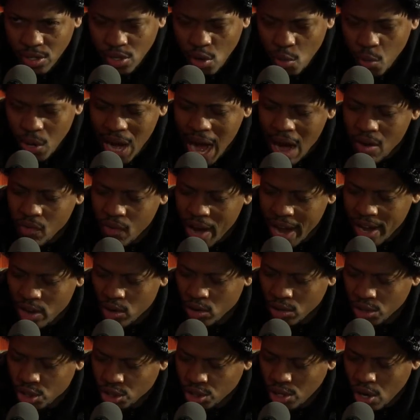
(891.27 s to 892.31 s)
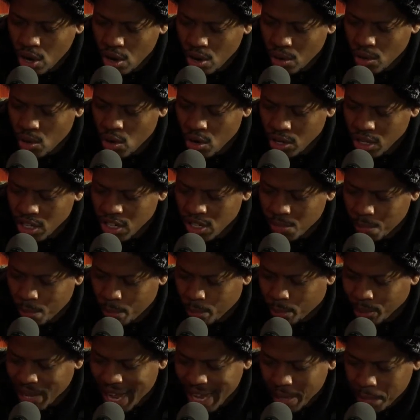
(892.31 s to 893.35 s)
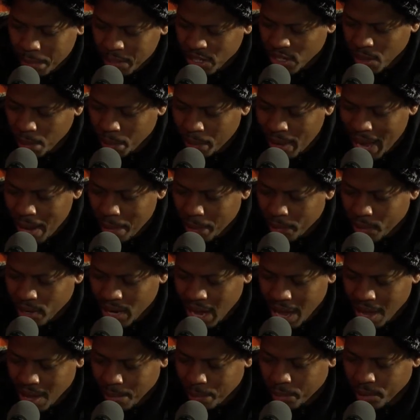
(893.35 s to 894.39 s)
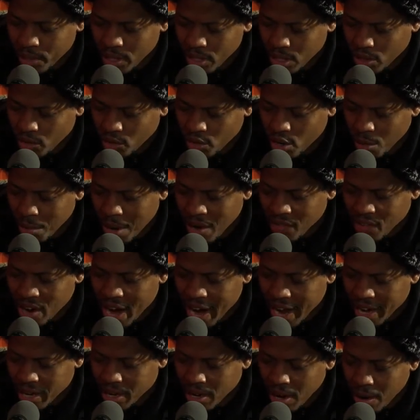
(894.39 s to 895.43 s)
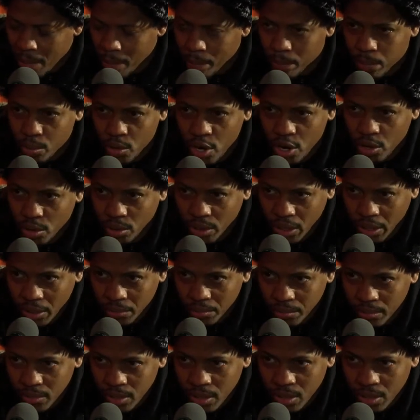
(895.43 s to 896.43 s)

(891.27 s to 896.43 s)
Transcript: So what I write on this blank piece of paper and I put it in the room, I write brilliant.